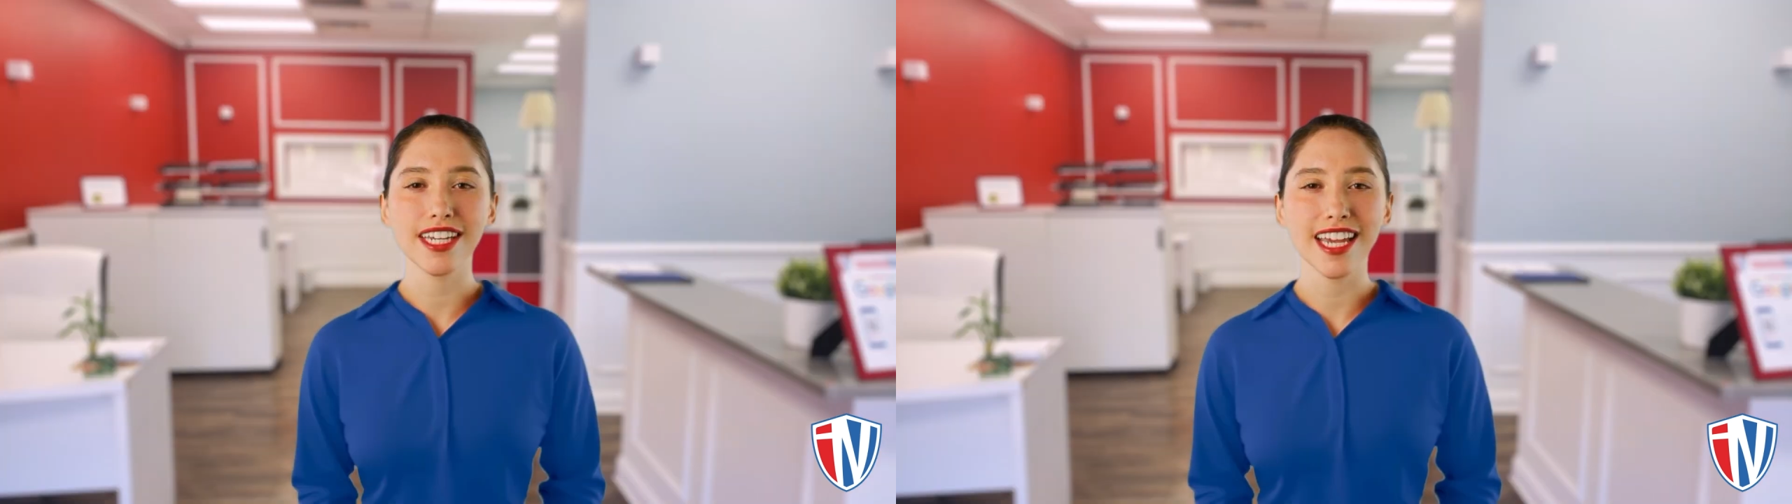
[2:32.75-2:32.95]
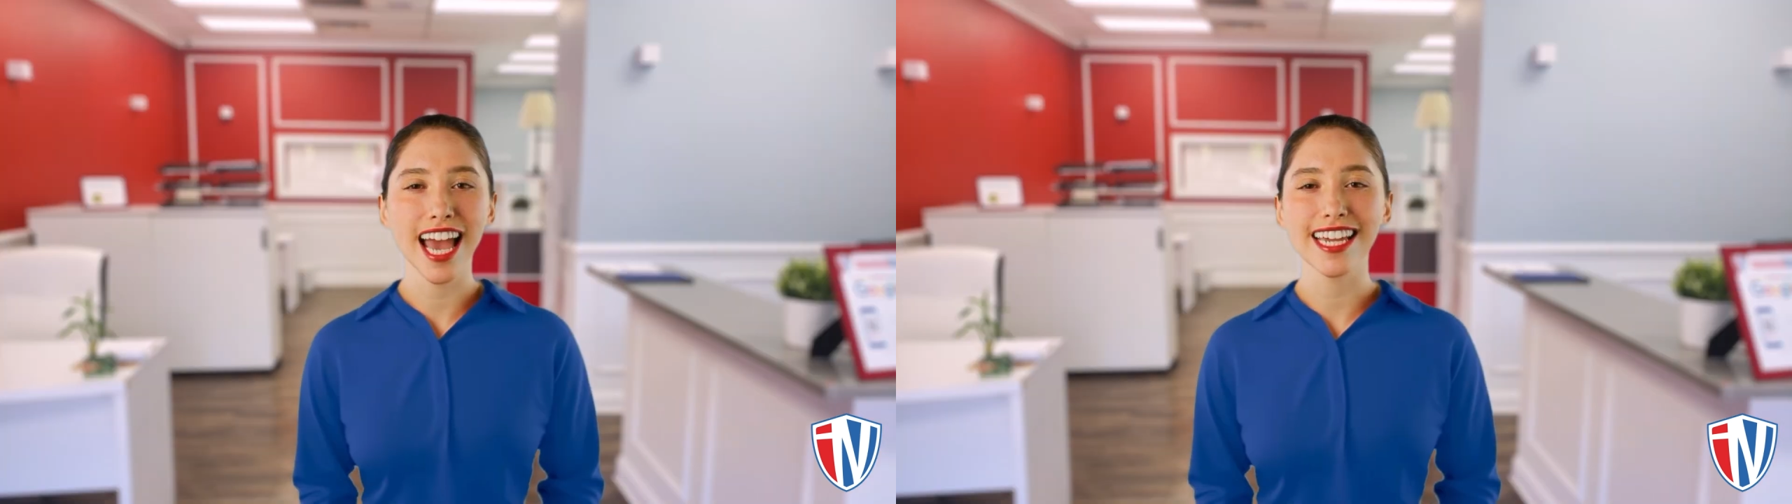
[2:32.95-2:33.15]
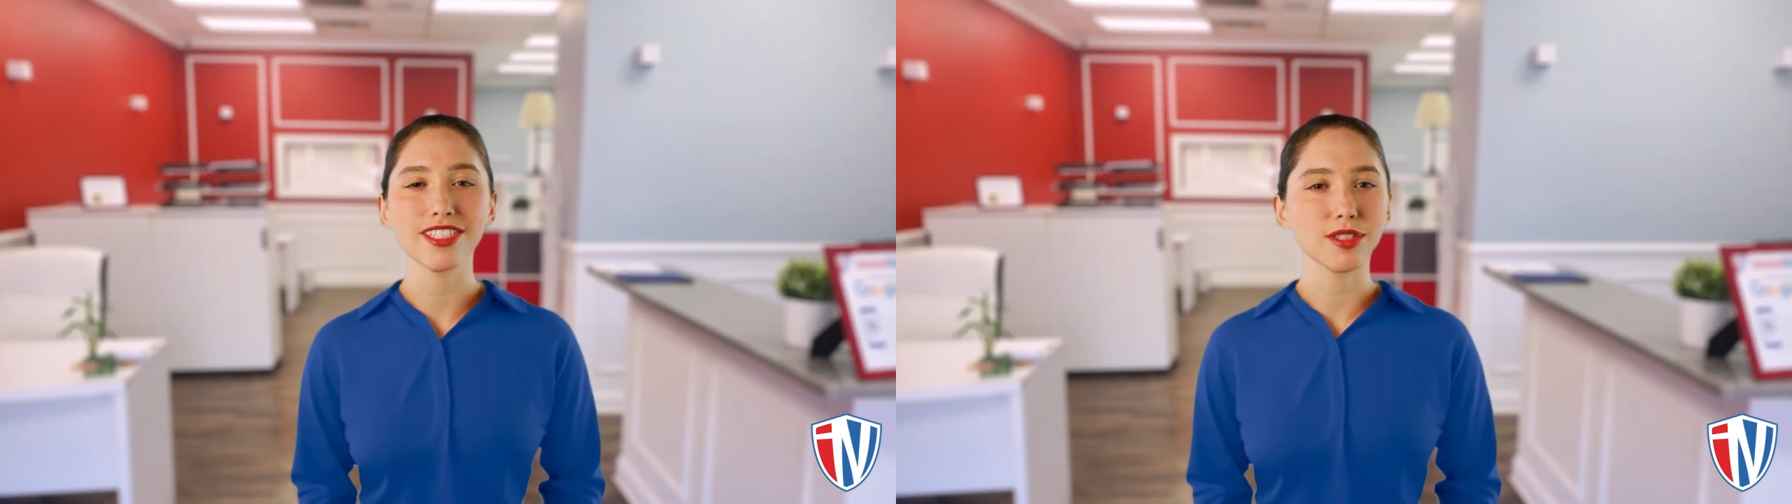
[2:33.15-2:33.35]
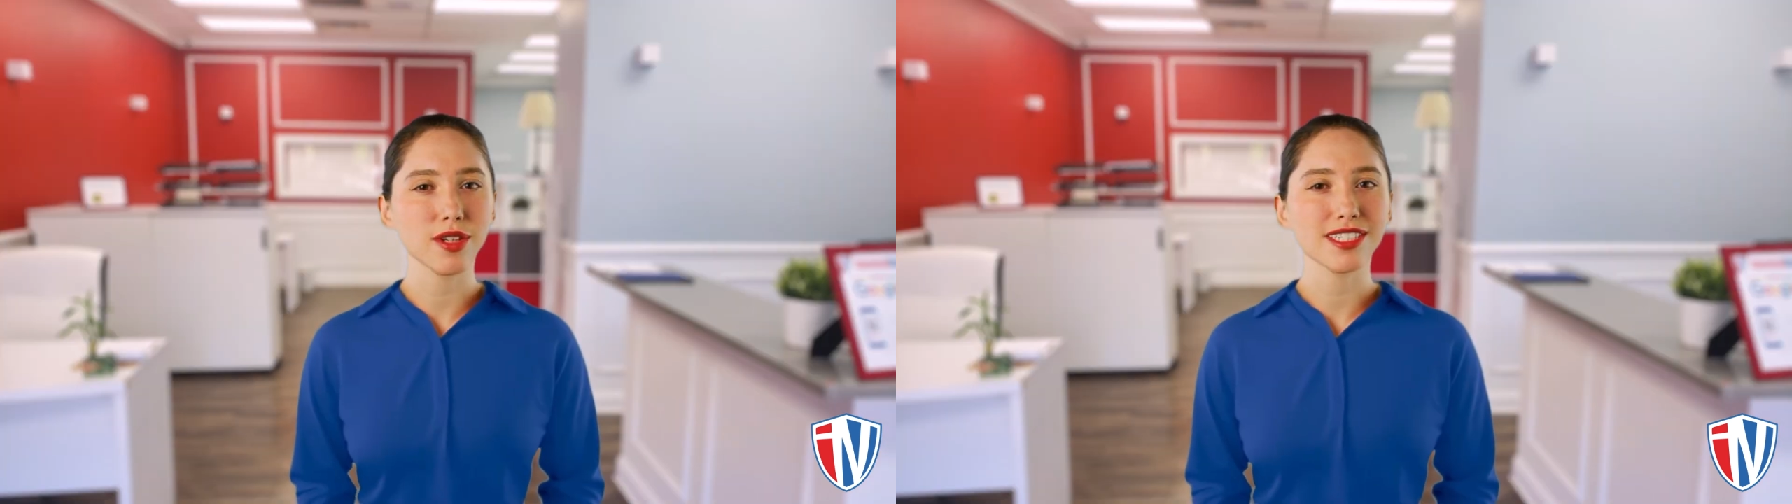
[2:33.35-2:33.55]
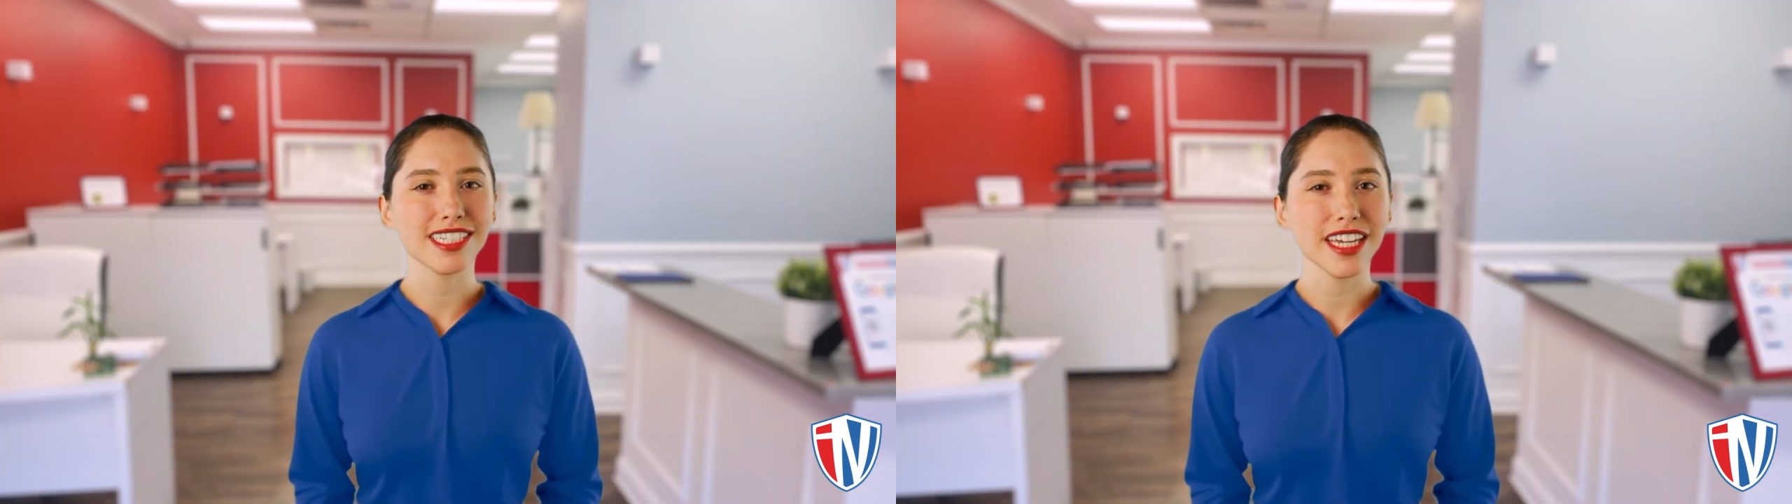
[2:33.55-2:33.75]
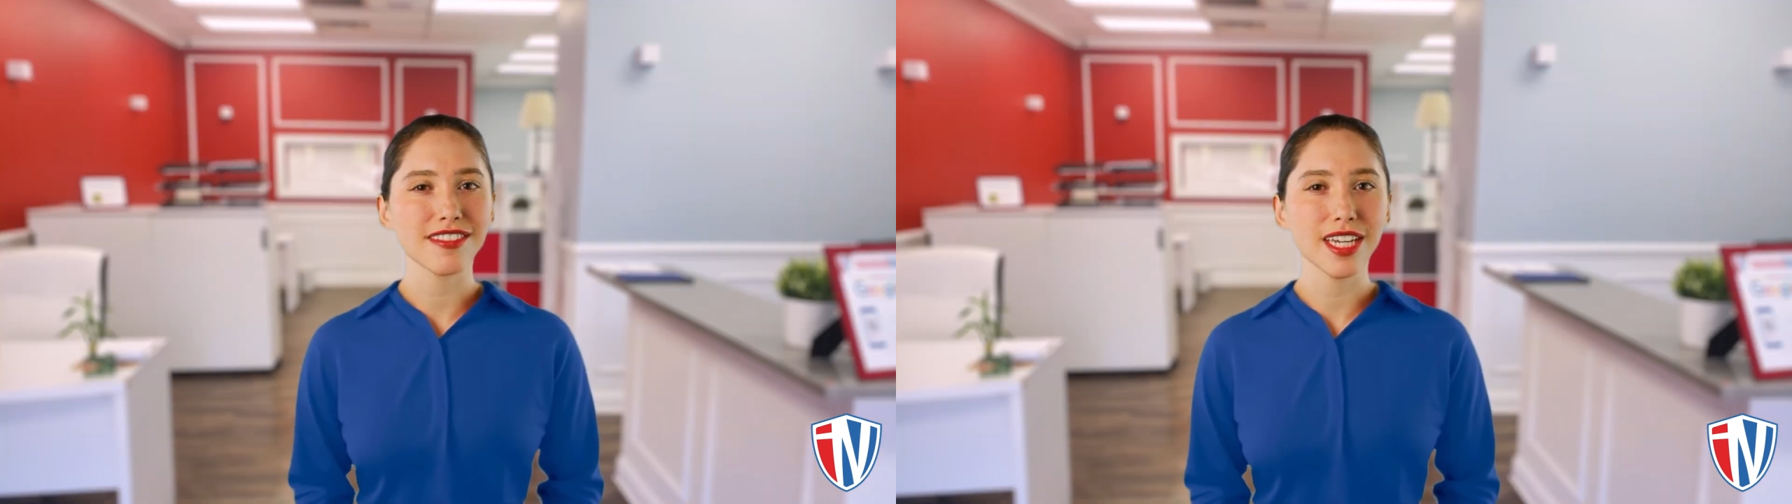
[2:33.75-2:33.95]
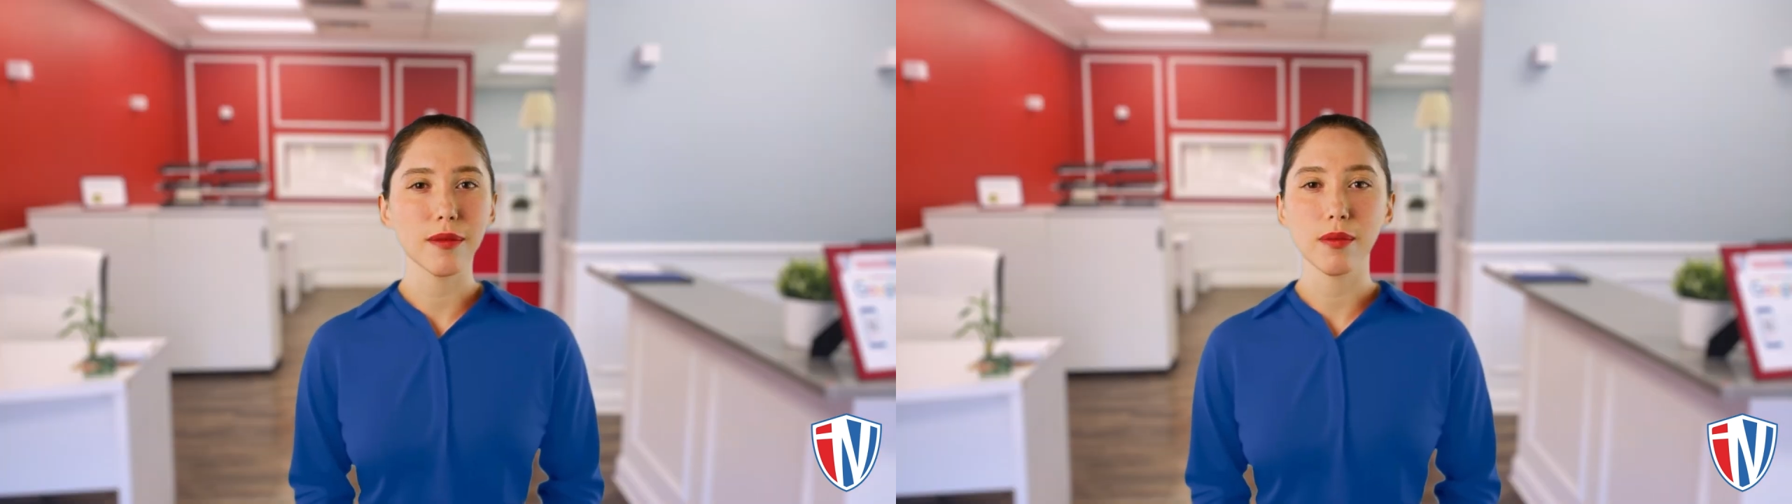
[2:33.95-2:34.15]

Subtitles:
At Insurance Navy,